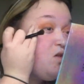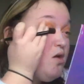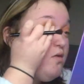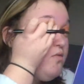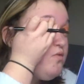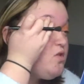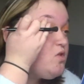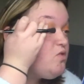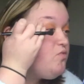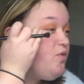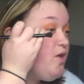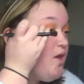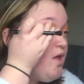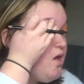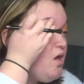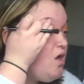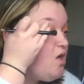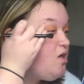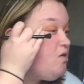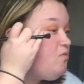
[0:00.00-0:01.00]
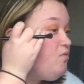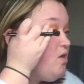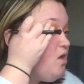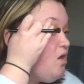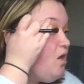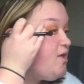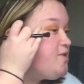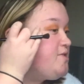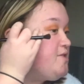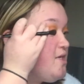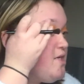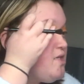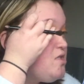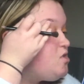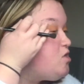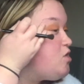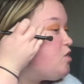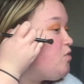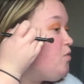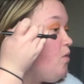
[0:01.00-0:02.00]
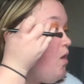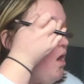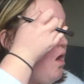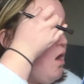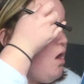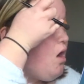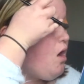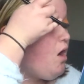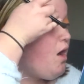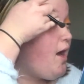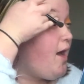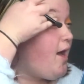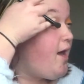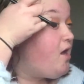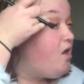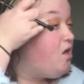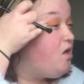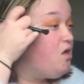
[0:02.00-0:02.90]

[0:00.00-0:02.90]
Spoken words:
kind of just really, I don't really like it too high.